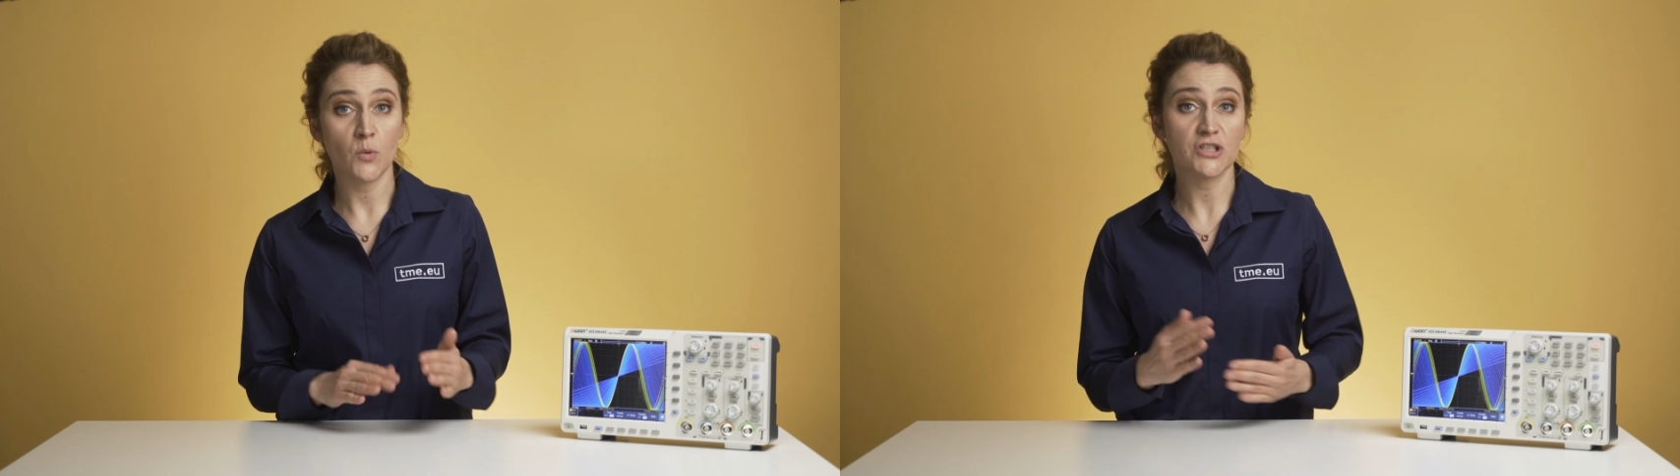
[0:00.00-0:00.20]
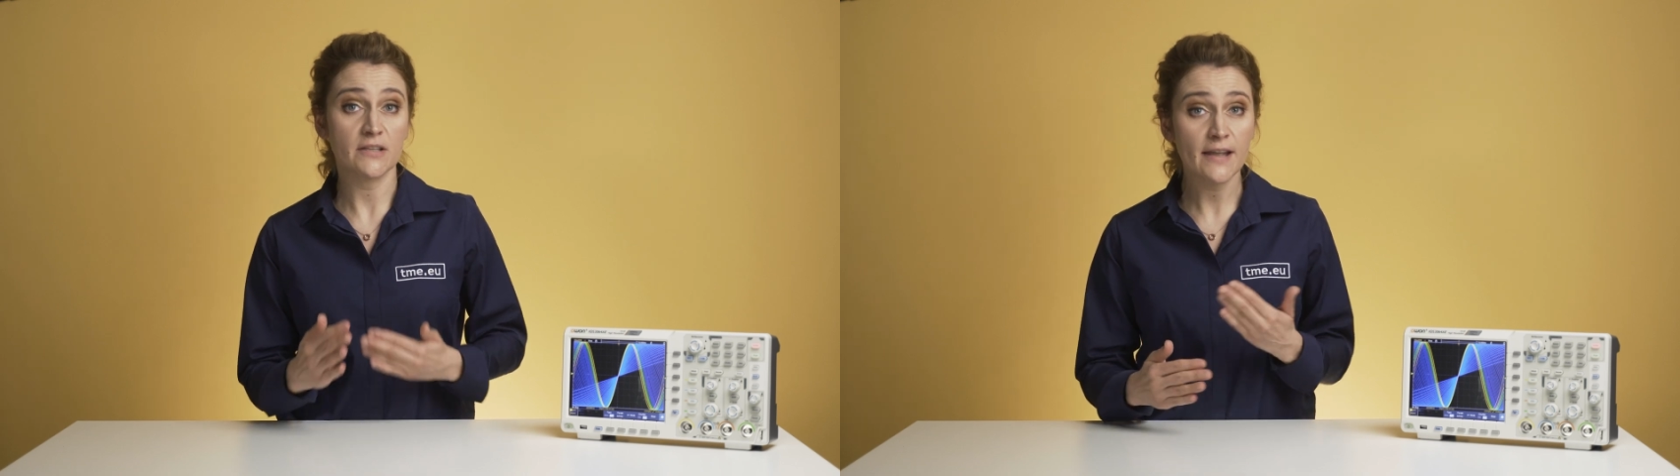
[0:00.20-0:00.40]

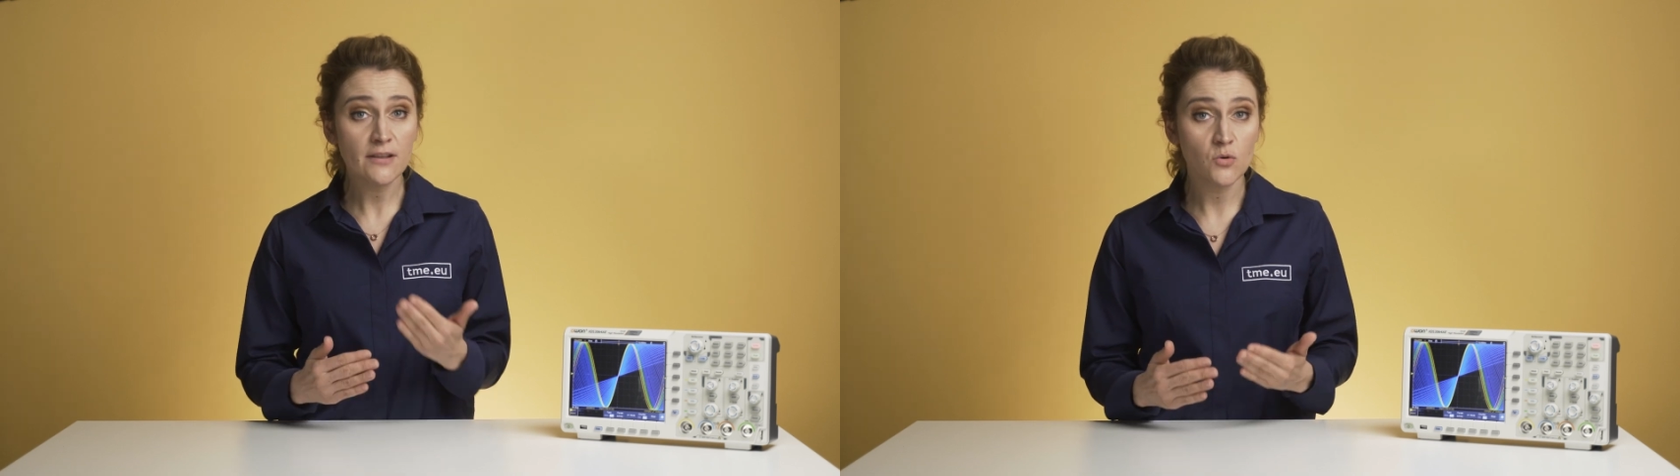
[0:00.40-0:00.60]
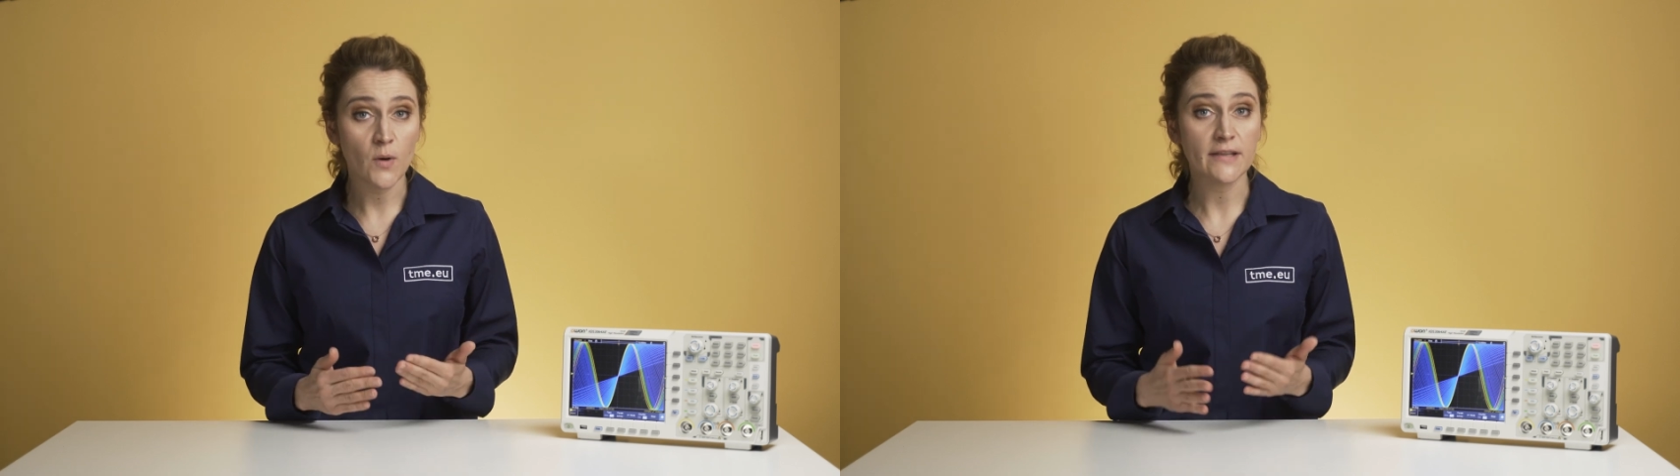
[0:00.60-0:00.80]
which
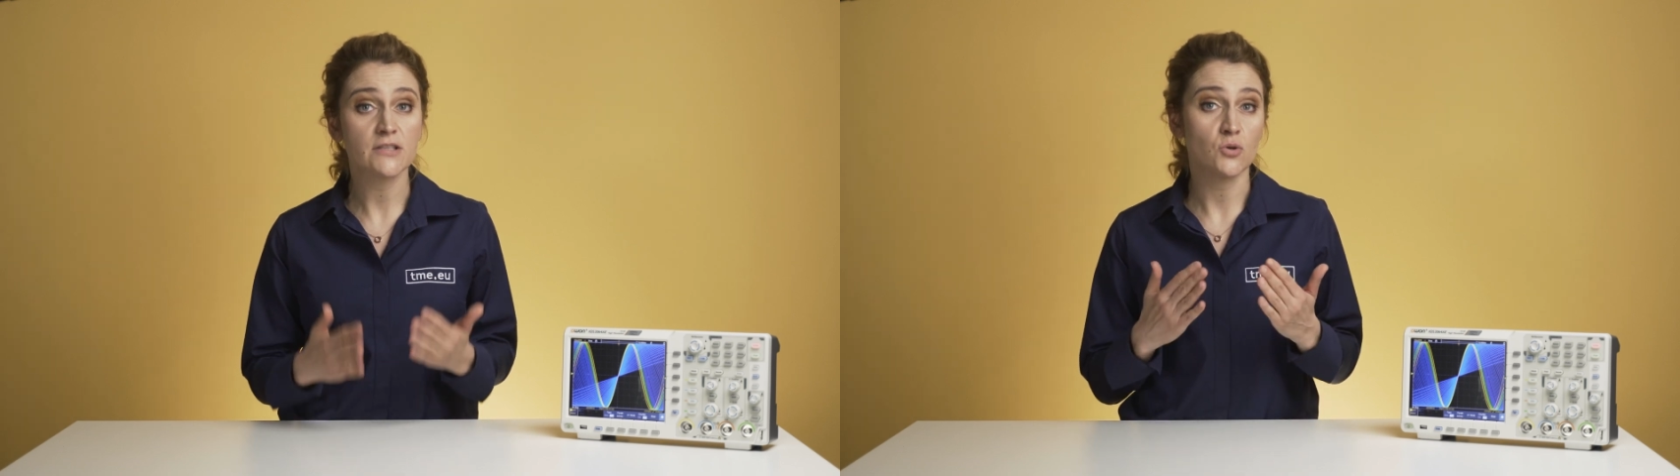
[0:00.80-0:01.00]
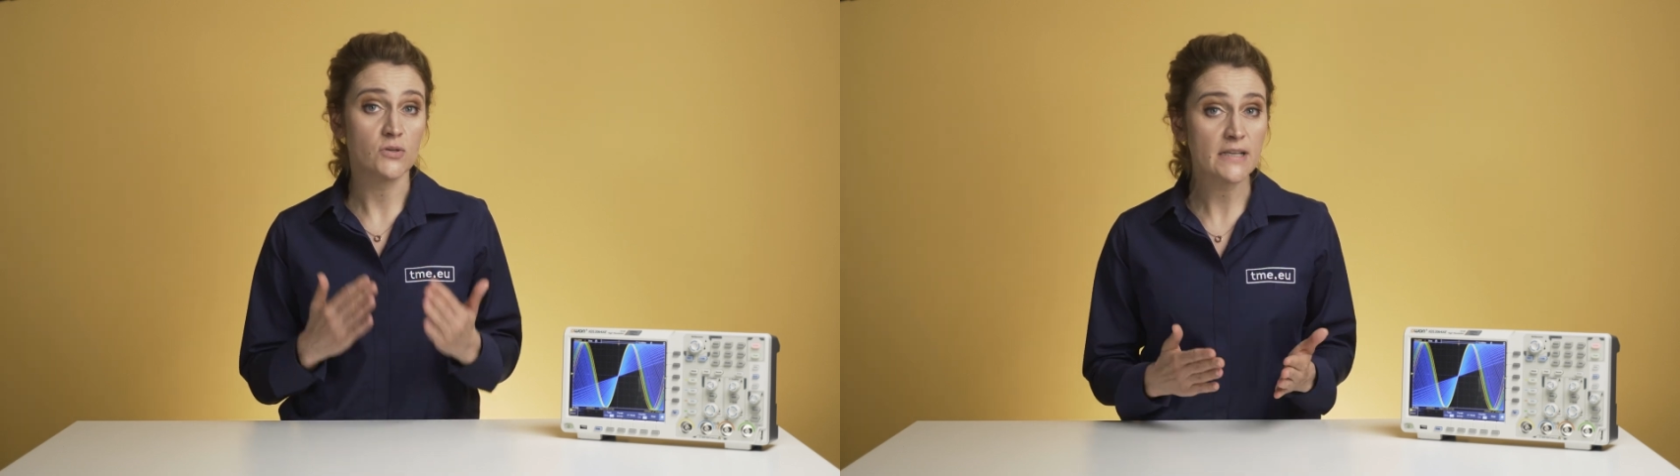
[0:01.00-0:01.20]

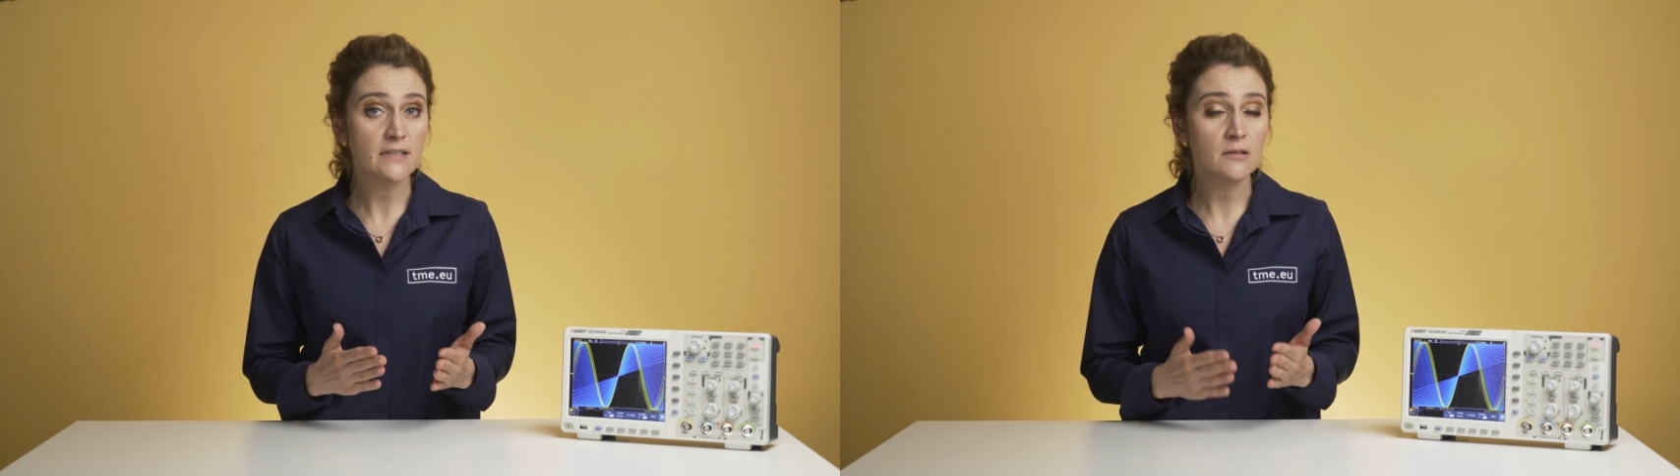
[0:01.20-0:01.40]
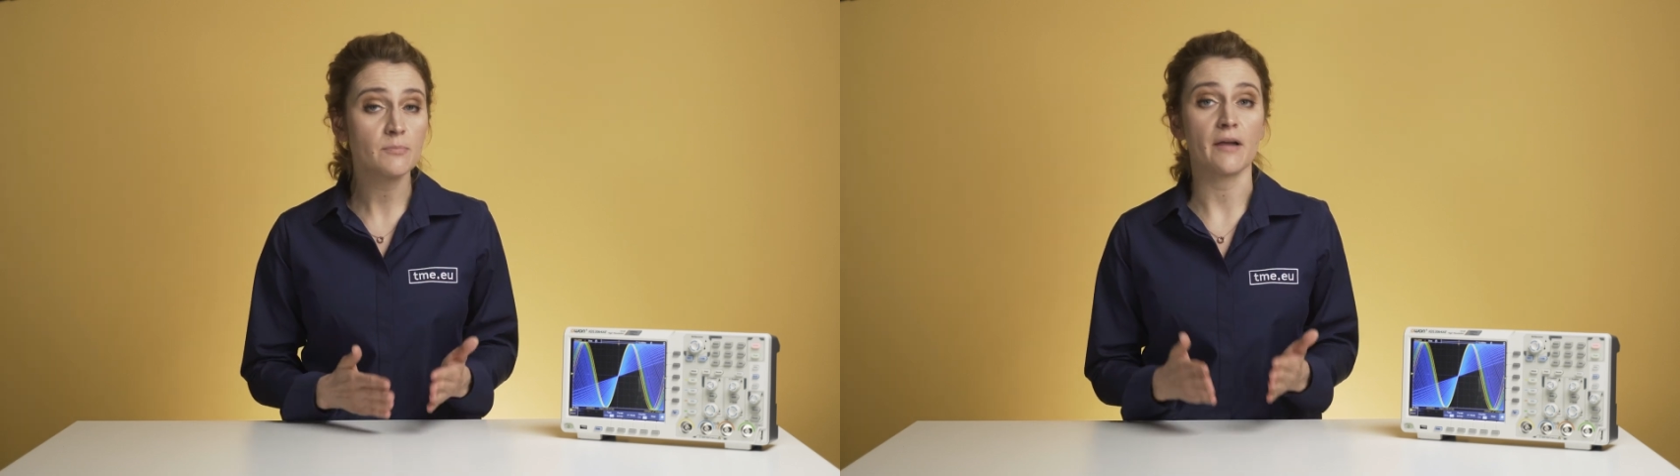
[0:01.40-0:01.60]
attenuates your
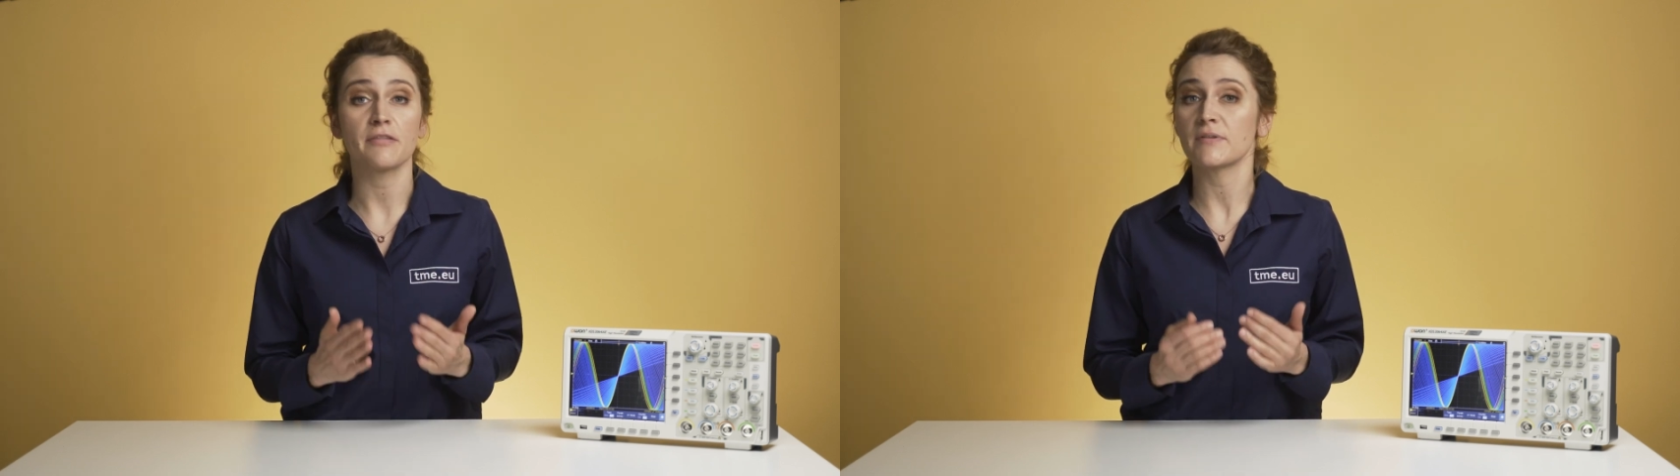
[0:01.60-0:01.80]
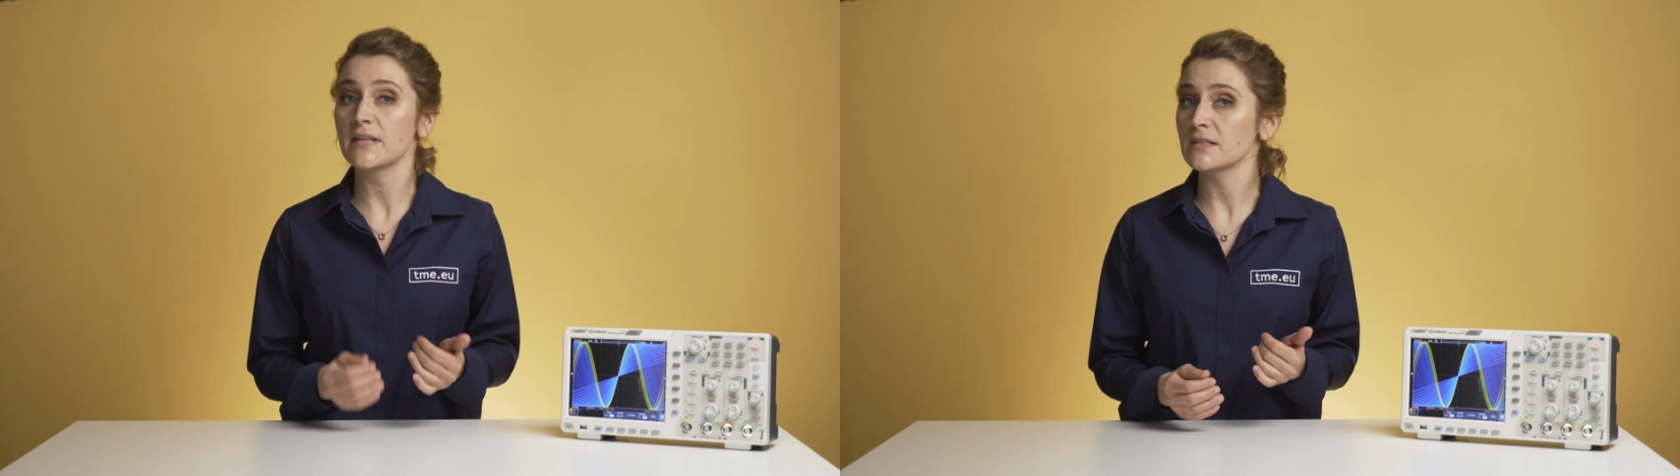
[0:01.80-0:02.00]
signal by
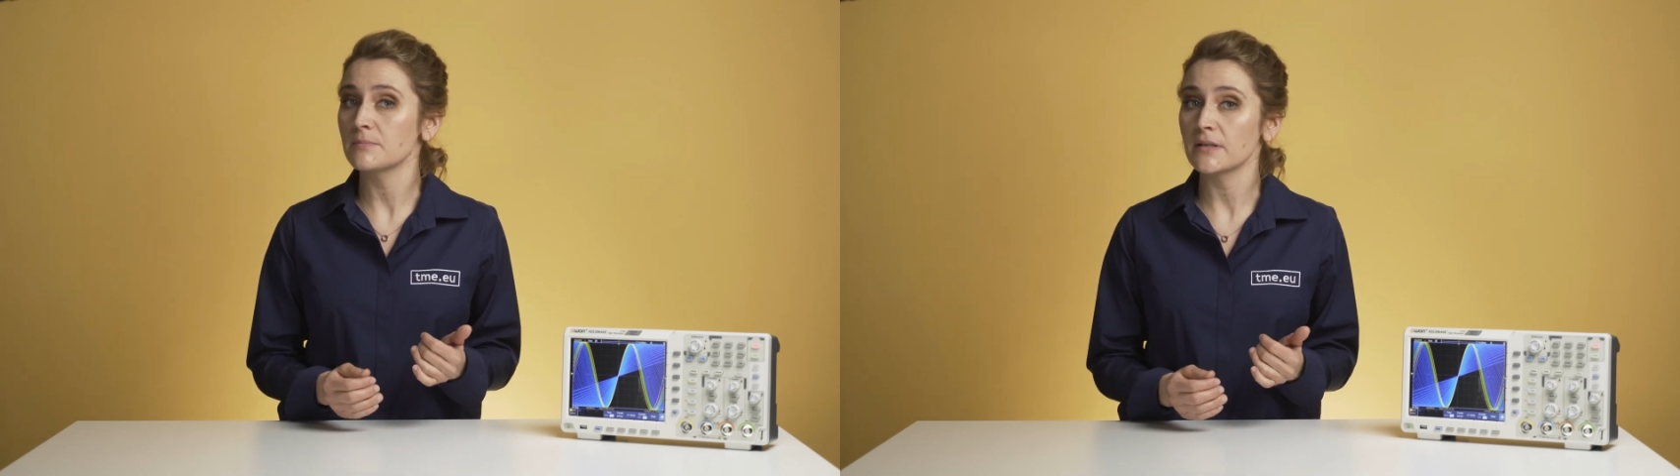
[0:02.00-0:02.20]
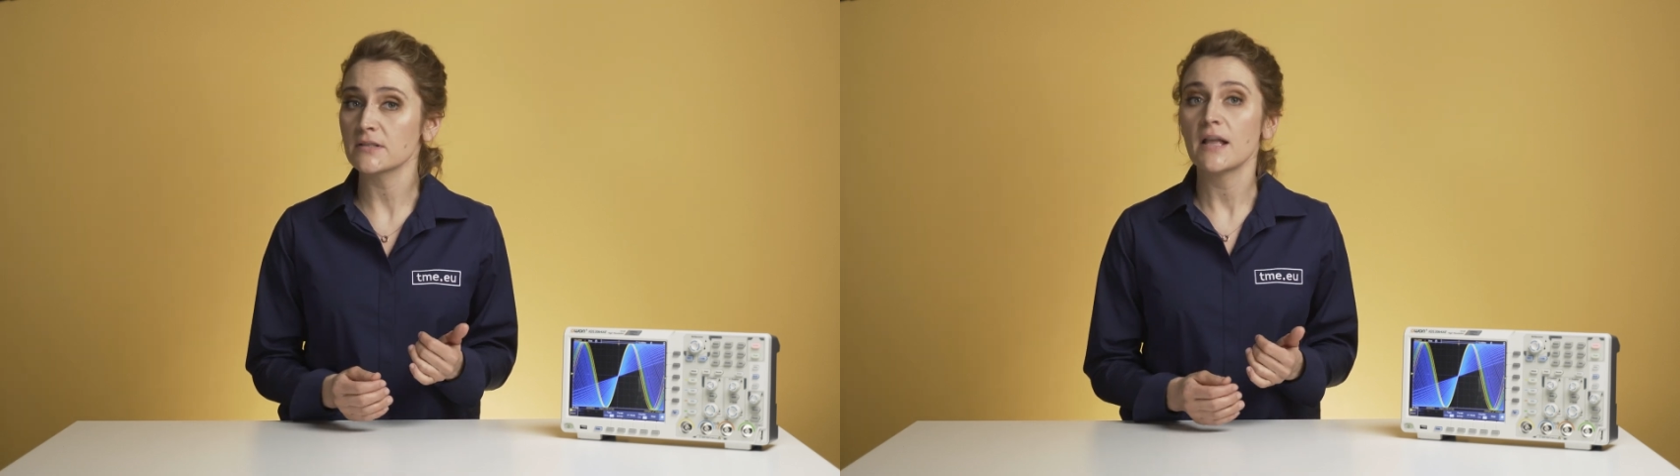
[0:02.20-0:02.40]
3
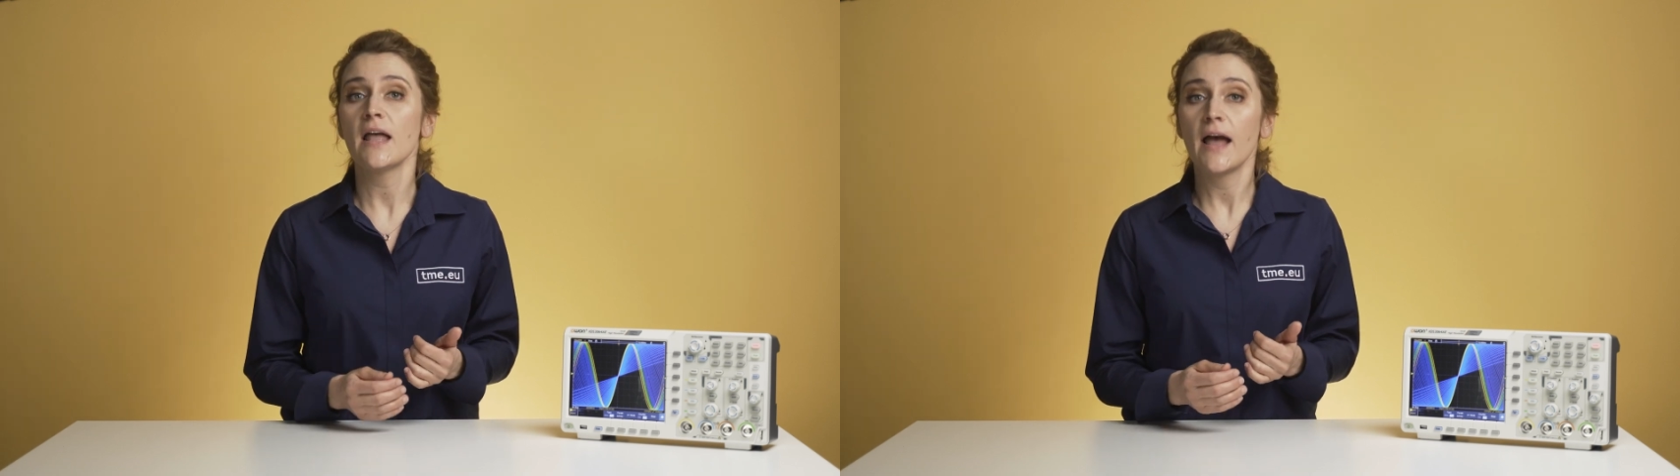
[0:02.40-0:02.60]
dB